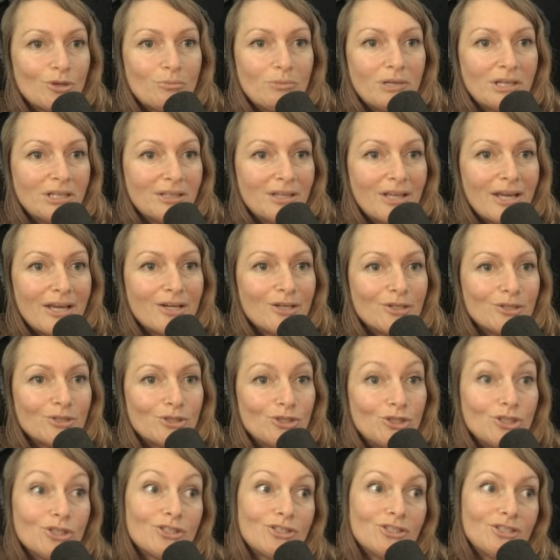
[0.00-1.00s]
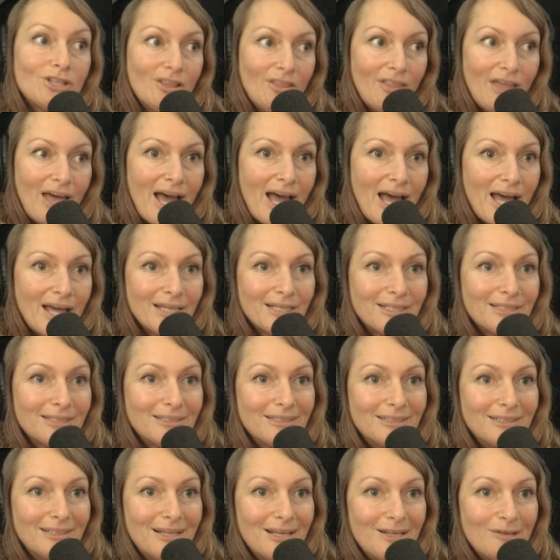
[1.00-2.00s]
layers just to that
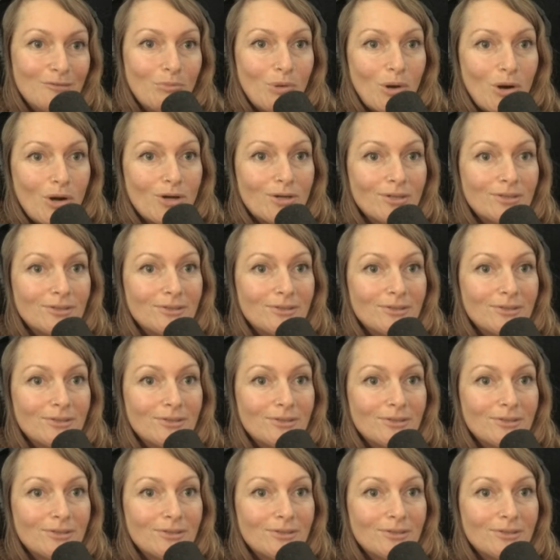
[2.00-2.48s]
in part.